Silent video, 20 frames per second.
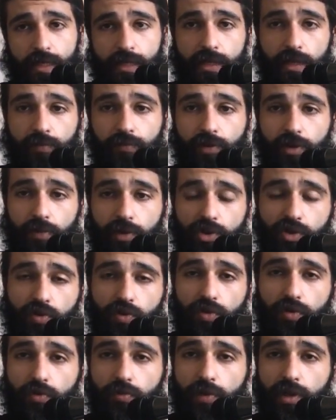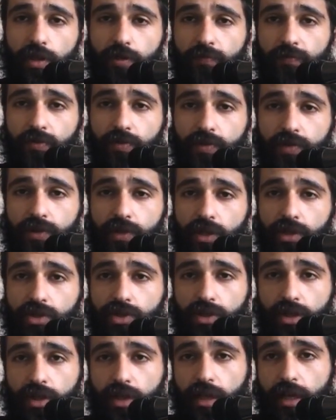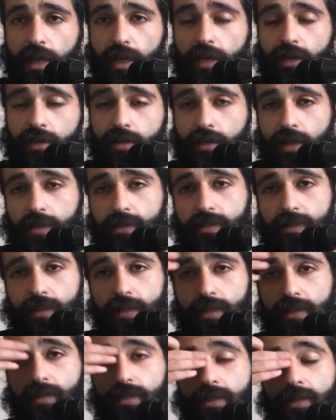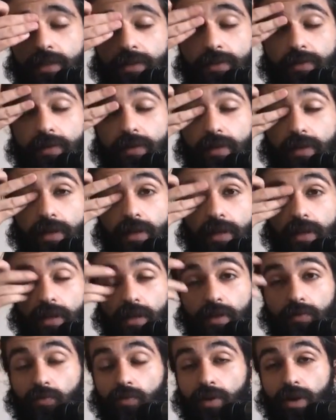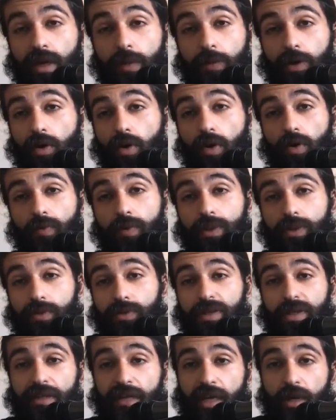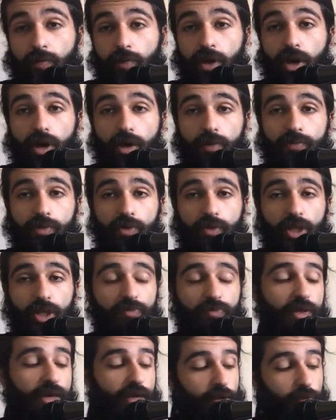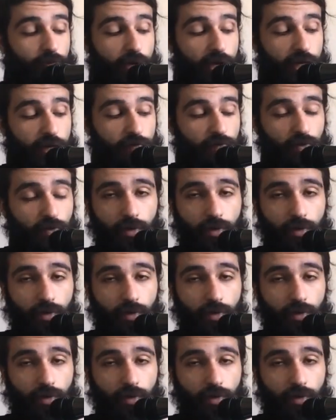That's pretty much going to be the first section, and like I said, we're going to be always on the neck pickup, so keep that in mind.